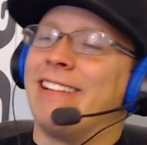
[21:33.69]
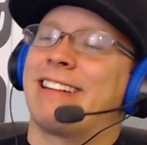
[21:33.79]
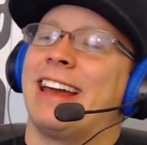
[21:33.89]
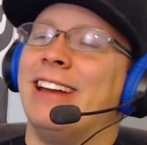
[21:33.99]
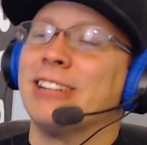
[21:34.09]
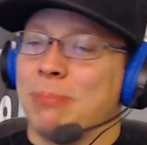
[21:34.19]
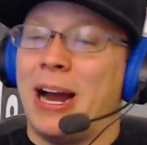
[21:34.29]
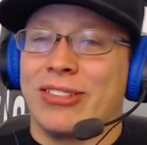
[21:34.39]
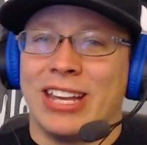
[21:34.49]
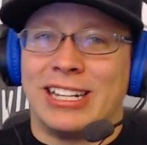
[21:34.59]
Okay, here's
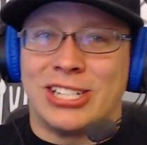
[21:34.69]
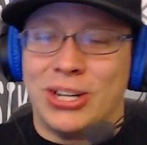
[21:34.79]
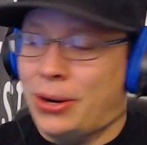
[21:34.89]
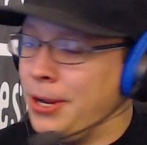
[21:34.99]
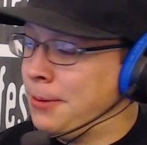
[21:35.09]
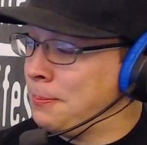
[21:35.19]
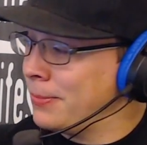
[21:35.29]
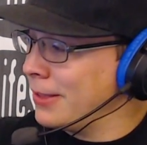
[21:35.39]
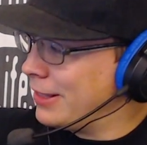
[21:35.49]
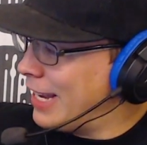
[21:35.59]
my thing, too.
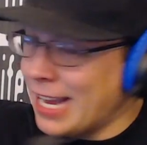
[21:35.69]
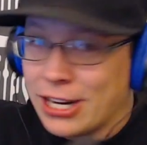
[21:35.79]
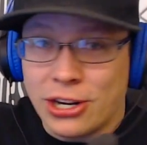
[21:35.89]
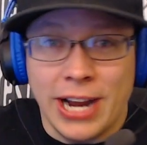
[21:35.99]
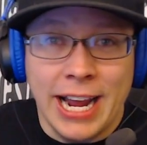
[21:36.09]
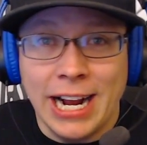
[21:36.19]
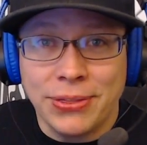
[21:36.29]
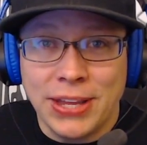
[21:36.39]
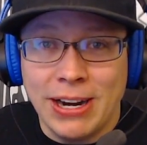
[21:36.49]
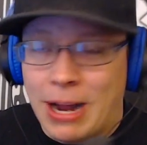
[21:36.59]
They got a grenade
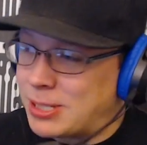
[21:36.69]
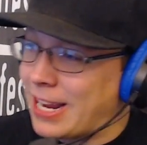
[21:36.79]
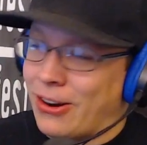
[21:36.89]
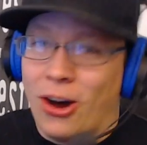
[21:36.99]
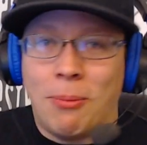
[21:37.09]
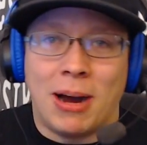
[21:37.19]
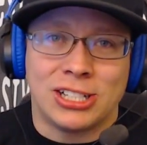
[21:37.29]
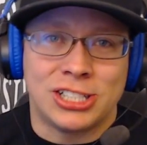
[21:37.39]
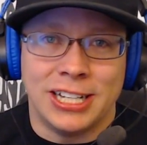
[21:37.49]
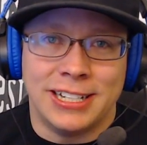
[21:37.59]
out there? I'm taking all
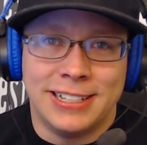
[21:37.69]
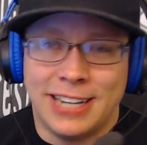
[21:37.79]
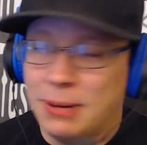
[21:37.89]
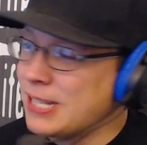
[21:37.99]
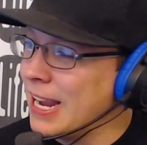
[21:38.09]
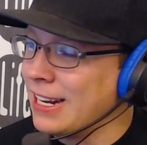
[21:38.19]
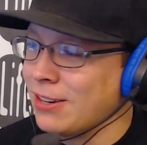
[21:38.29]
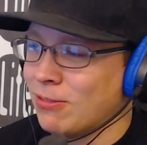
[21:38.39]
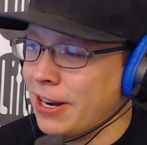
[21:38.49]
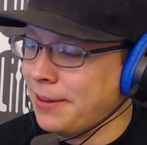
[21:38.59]
my shit. I'm taking
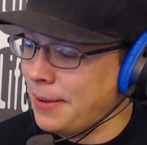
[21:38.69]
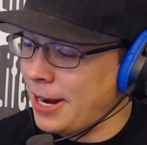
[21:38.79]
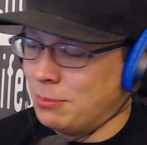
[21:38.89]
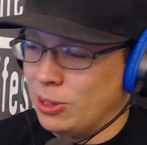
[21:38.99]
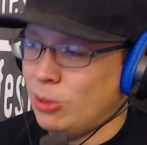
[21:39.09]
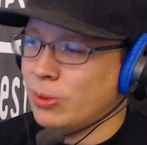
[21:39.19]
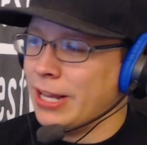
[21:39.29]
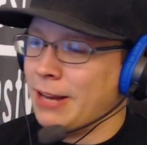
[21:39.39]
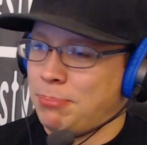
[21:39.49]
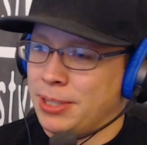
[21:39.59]
it and running, man. I'm
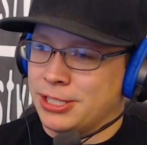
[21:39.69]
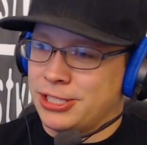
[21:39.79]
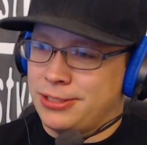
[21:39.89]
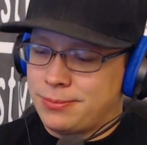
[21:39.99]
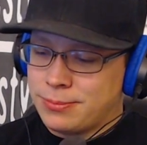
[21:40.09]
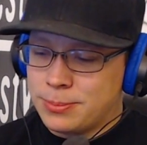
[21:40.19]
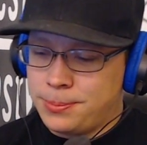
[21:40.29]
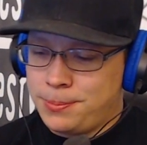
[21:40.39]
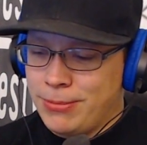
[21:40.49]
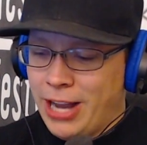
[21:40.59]
looting that bitch.
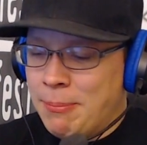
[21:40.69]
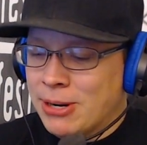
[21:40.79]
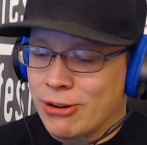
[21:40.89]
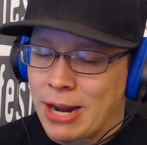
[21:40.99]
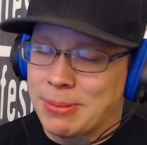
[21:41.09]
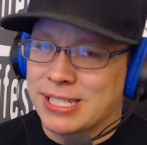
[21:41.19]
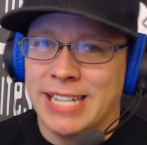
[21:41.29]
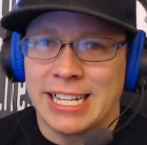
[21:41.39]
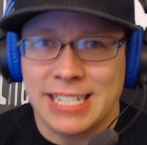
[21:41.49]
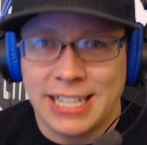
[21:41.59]
I'm going to grab a
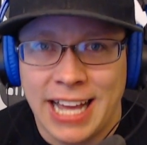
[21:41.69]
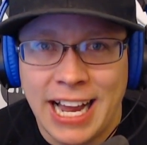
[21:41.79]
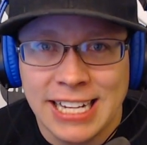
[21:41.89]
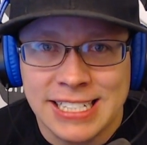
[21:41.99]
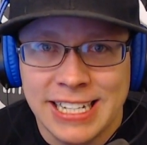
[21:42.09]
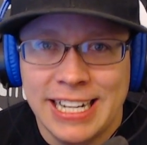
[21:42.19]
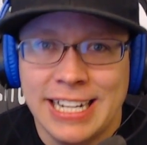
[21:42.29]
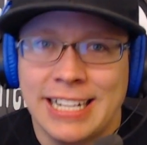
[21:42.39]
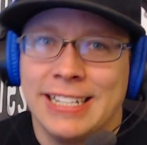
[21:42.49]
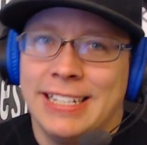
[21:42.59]
SNES
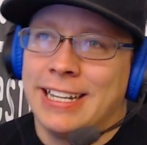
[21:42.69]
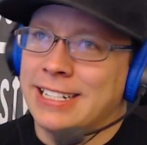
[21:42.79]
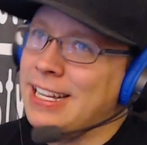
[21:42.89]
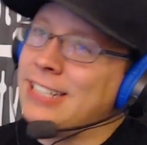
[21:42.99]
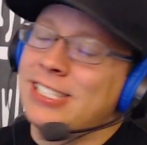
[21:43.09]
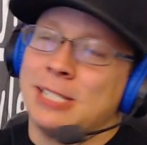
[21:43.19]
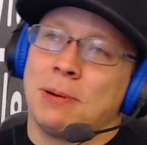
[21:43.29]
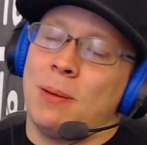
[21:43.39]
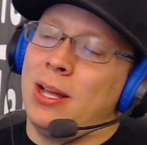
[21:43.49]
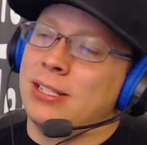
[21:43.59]
Classic. That shit's
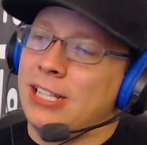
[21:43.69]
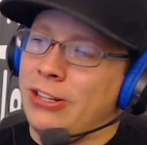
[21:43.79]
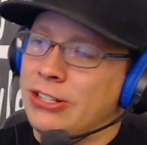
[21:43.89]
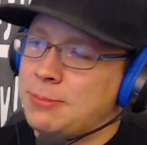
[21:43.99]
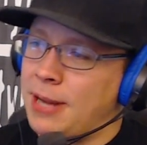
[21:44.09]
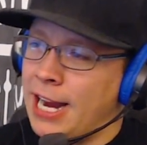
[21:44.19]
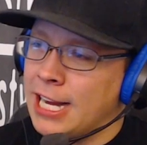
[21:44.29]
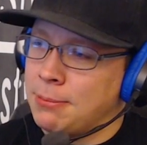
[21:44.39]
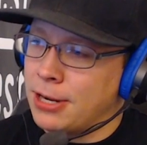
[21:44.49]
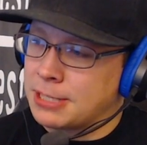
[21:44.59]
probably on sale. It used to be
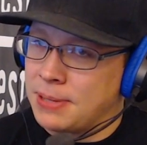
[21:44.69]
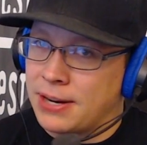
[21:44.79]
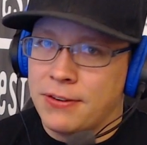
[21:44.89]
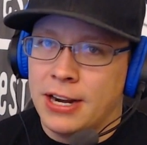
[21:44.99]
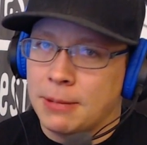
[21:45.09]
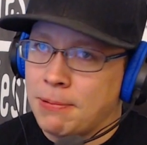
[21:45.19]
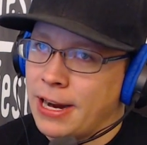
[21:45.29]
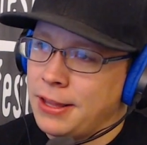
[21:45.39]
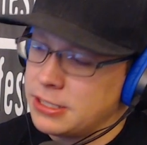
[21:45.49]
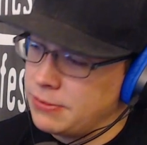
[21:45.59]
$80. Black Friday, they
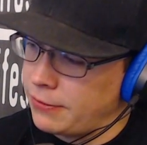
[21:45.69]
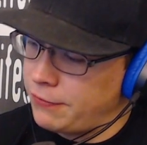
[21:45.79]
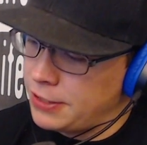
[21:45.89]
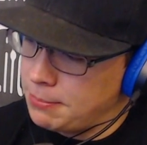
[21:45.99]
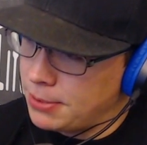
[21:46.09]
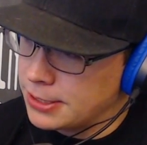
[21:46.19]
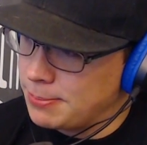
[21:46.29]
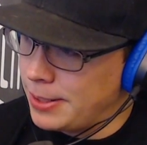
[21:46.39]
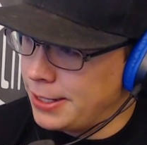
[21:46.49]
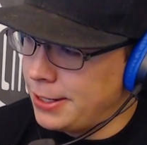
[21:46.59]
probably got that shit for like
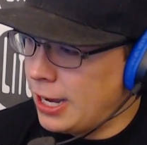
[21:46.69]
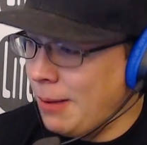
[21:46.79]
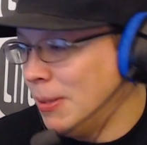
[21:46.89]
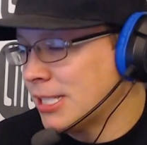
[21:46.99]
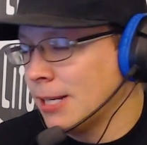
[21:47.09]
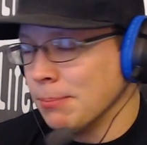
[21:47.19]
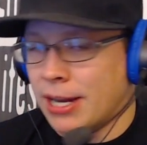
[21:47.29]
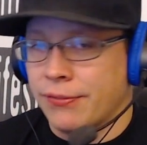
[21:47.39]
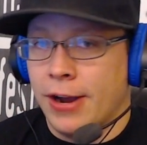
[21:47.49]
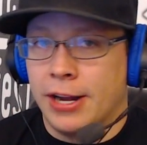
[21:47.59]
$50, man. I'm missing
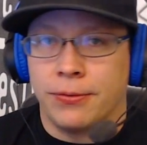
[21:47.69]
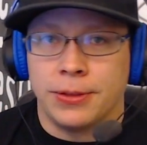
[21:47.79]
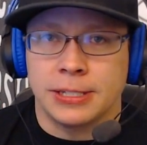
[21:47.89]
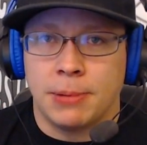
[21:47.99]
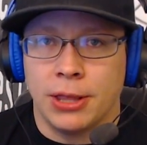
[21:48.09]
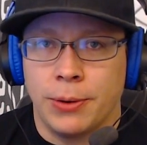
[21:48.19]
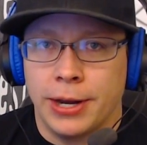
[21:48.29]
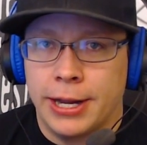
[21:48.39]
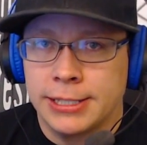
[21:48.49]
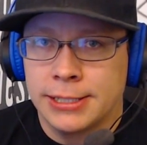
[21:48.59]
Black Friday for this, by the
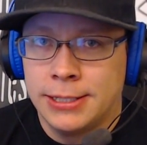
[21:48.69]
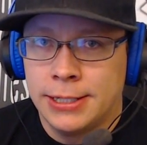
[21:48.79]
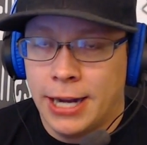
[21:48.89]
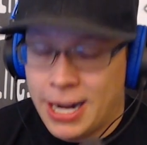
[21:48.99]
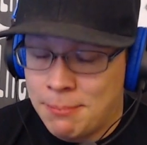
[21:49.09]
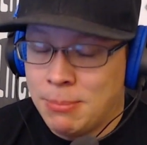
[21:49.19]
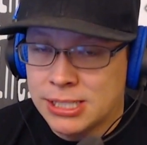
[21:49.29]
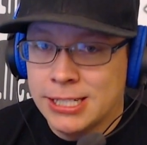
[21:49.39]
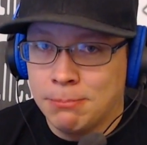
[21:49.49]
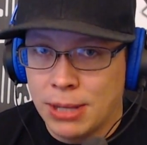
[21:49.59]
way, guys. I'm
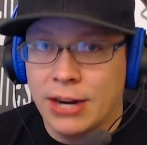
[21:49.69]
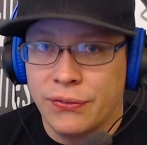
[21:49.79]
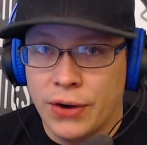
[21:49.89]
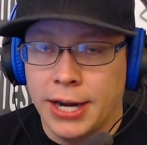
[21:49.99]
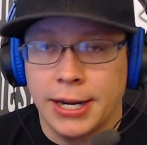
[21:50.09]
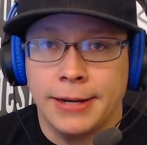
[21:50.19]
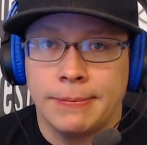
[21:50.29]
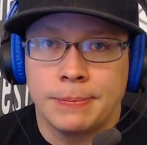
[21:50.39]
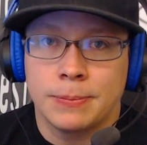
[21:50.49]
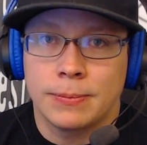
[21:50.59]
missing Black
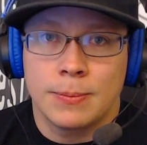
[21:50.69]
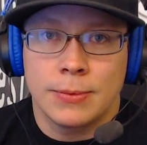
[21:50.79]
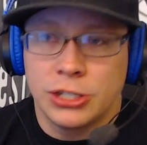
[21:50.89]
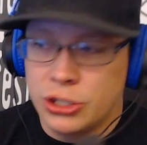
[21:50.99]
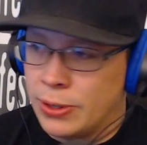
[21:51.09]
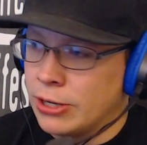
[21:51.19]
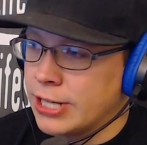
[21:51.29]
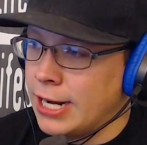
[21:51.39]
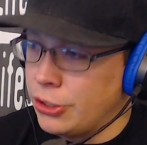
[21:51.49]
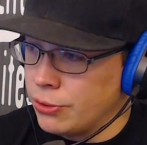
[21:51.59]
Friday to
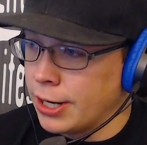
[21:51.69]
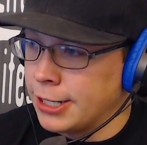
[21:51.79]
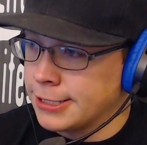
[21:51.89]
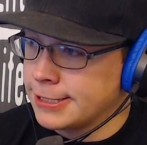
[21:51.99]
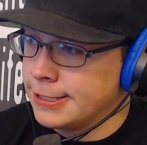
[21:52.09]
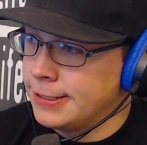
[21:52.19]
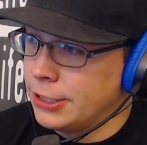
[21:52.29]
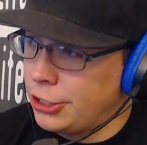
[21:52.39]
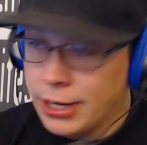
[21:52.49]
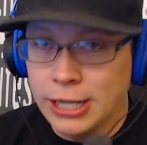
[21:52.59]
entertain you guys.
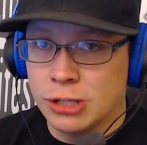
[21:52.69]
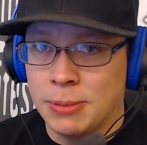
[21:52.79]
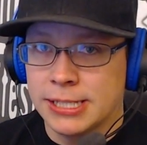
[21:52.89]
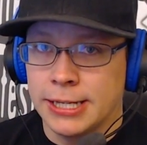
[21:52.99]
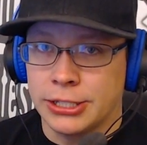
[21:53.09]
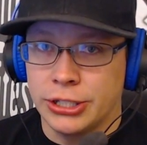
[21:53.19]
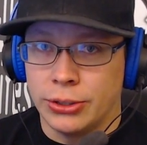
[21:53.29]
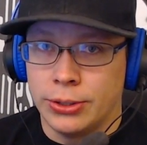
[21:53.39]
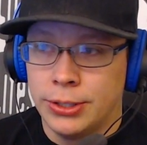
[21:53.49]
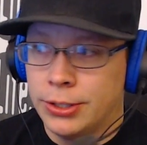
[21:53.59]
You guys are missing it,
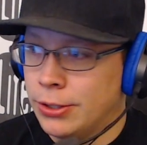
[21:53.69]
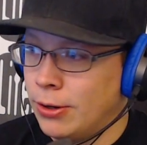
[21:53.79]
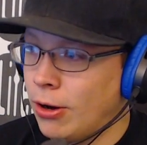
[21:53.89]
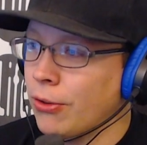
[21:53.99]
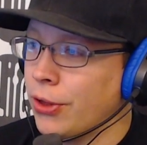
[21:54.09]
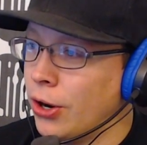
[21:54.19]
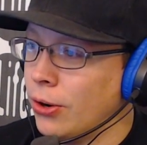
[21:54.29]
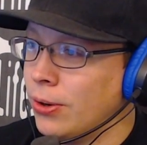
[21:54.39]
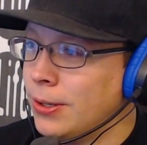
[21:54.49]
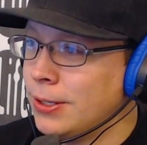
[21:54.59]
too.
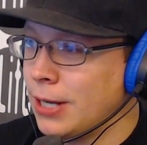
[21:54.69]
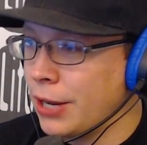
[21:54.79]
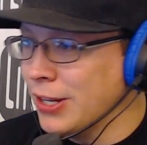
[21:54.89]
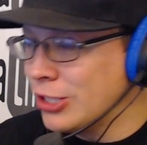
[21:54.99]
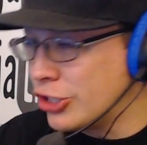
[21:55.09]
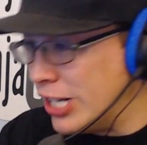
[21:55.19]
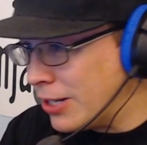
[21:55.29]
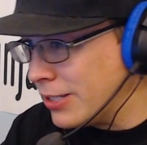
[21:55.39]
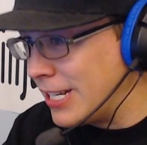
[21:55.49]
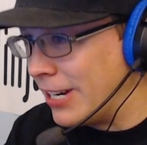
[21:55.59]
Although, I think
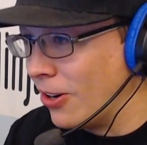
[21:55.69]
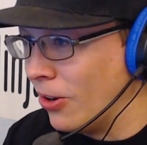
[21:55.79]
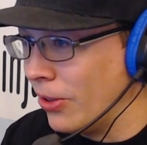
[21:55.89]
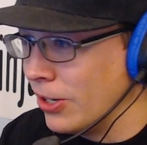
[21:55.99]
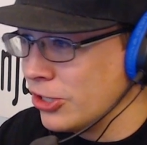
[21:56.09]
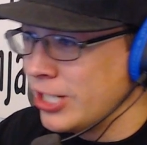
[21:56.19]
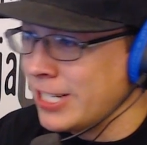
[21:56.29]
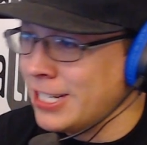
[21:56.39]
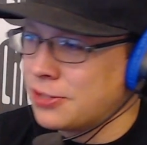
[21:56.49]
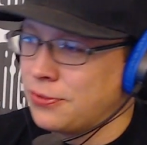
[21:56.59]
Sheik said it earlier,
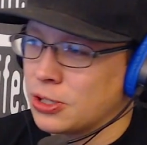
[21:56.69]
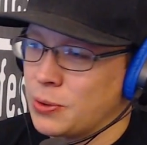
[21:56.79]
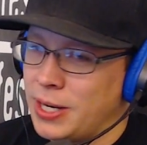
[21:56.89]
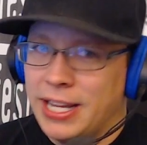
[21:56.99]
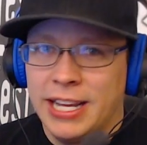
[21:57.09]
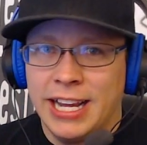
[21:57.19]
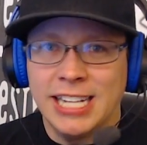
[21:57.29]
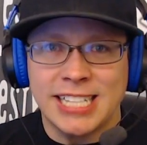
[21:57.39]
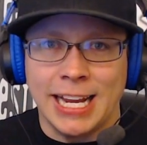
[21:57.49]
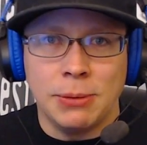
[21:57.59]
Sheik Ninja 420.
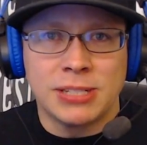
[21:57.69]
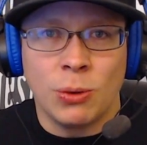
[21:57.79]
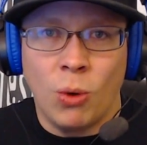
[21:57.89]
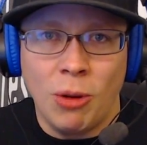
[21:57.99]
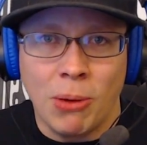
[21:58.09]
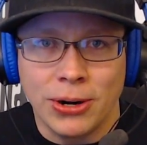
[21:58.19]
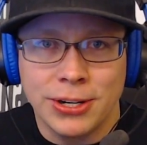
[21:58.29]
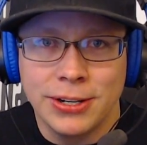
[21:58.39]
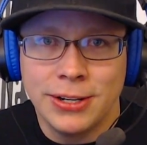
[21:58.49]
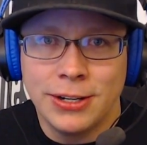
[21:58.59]
He said he was in
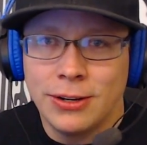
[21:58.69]
Walmart